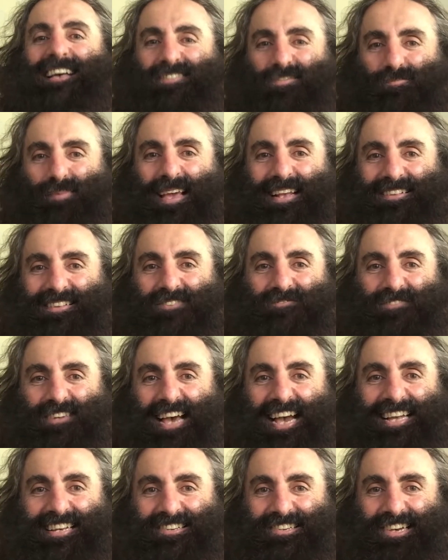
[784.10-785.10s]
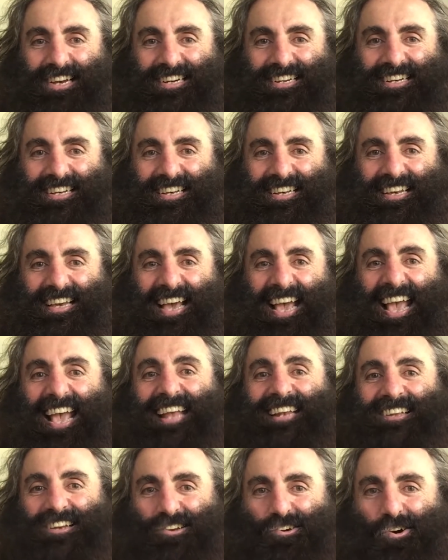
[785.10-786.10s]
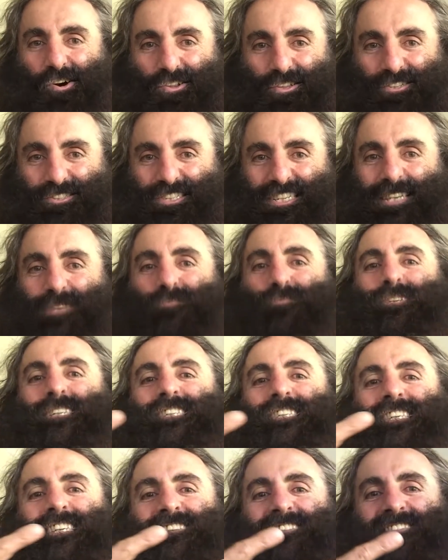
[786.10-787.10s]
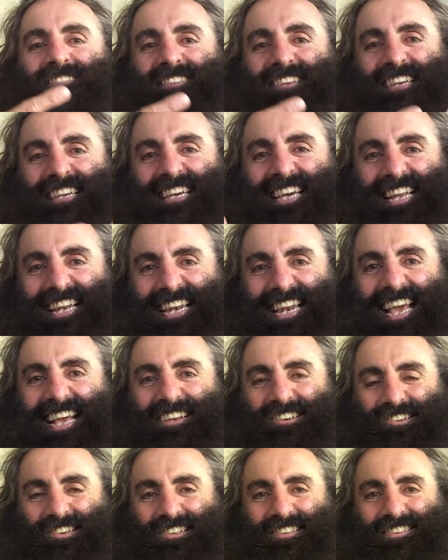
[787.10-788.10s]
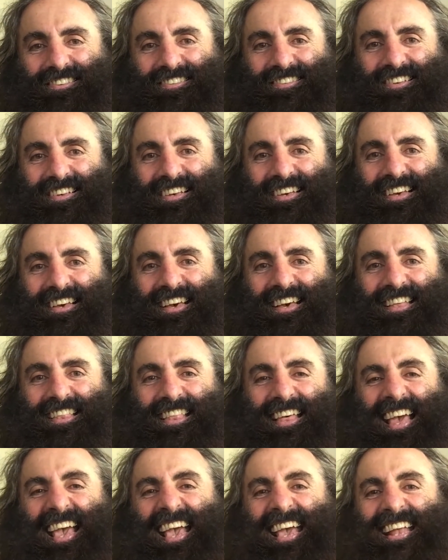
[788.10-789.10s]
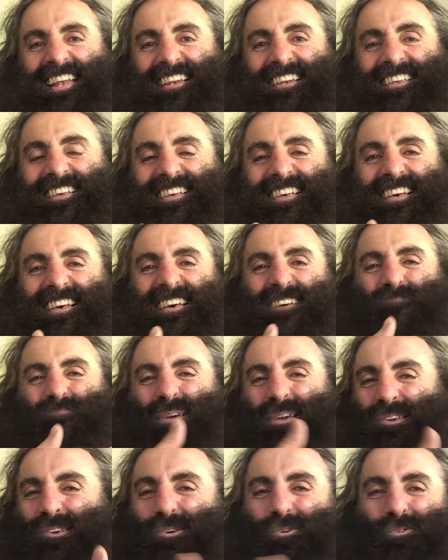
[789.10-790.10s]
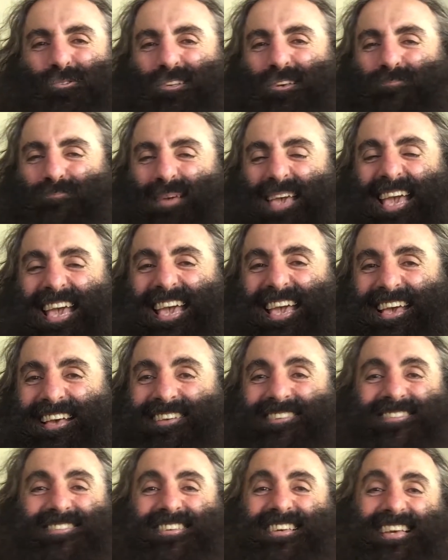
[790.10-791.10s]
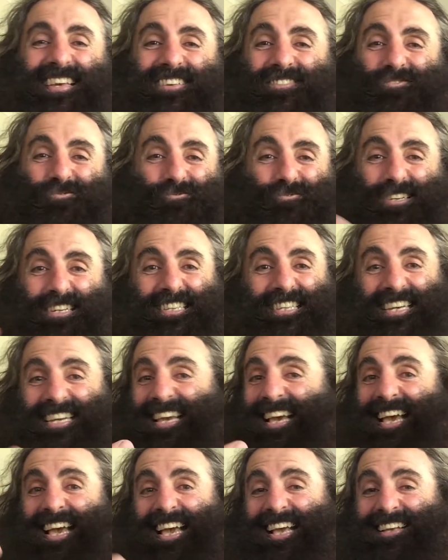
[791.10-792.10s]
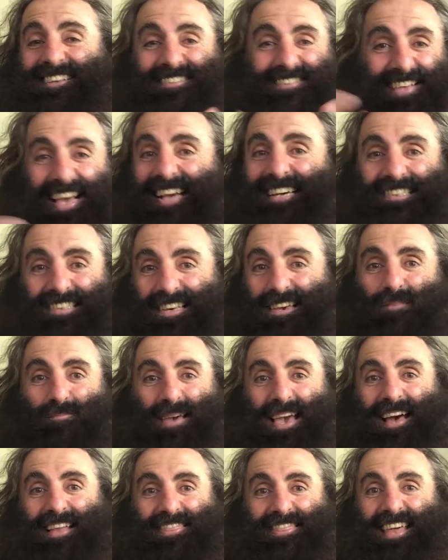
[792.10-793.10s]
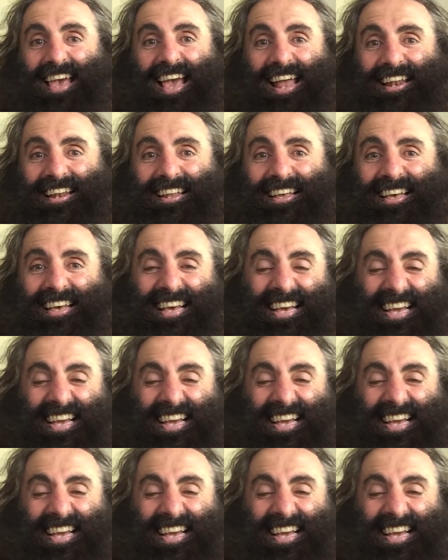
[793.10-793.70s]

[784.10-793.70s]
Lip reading: aspect of nature and ecology, which is connections. And Peculiar Pairs is really exactly about that.